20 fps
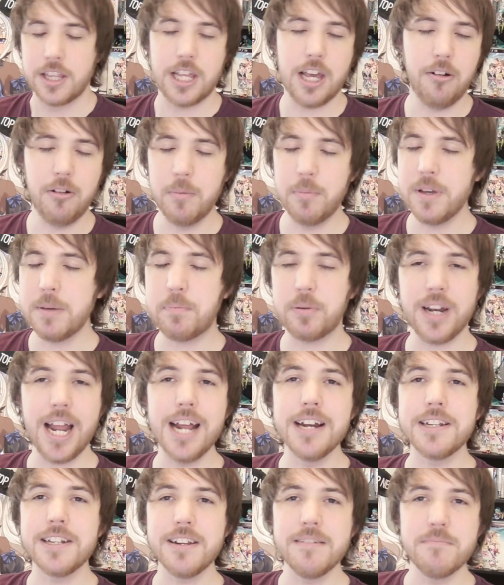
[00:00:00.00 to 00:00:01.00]
There will be
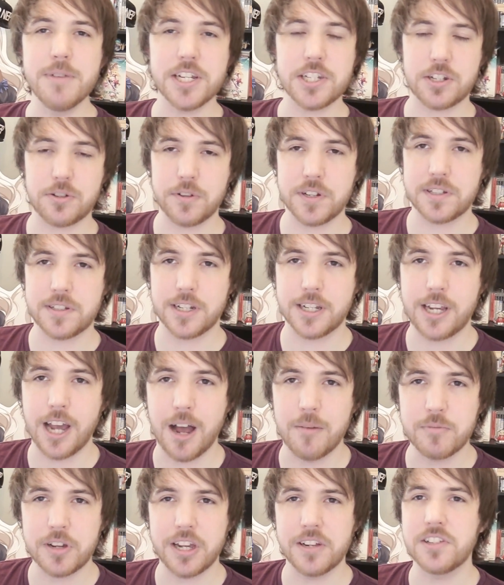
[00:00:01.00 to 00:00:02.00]
plenty of mysteries to
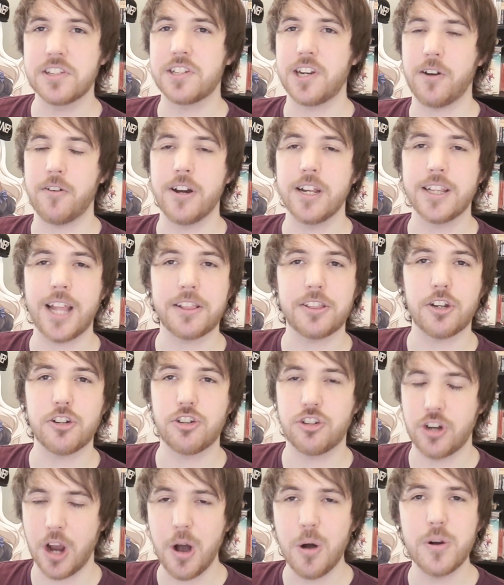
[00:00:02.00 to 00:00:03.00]
come considering that the
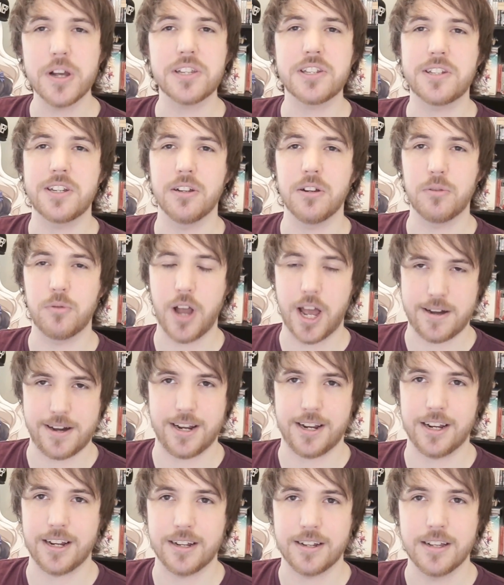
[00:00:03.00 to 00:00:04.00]
show is still
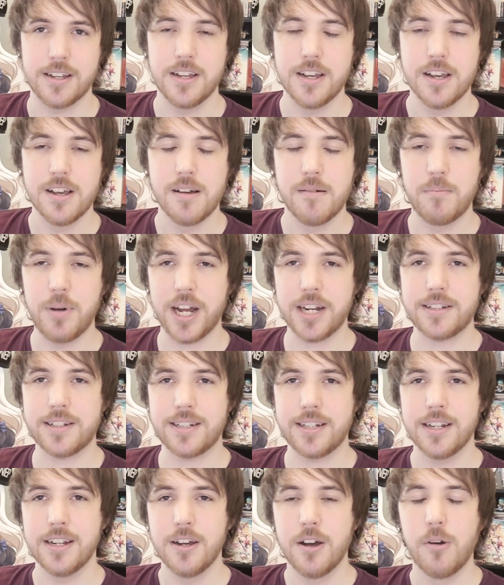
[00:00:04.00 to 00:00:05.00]
running,
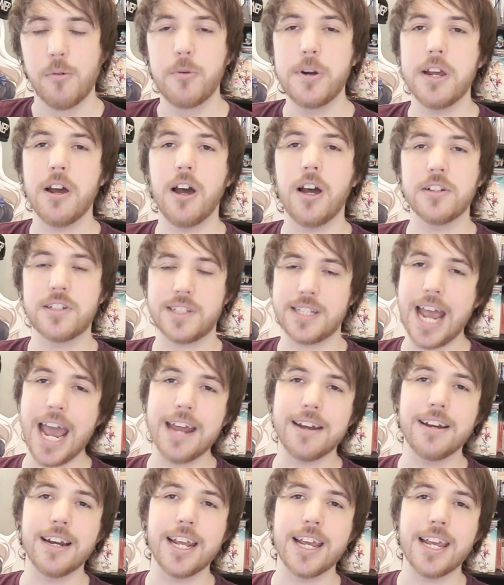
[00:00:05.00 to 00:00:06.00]
but we are
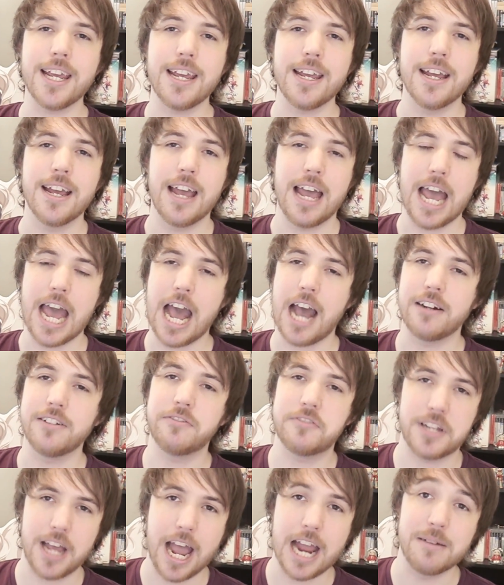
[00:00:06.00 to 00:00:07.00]
sadly out
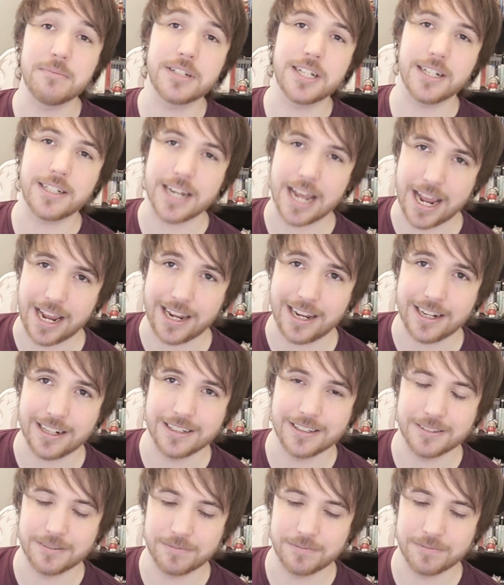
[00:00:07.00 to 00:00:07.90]
of time today.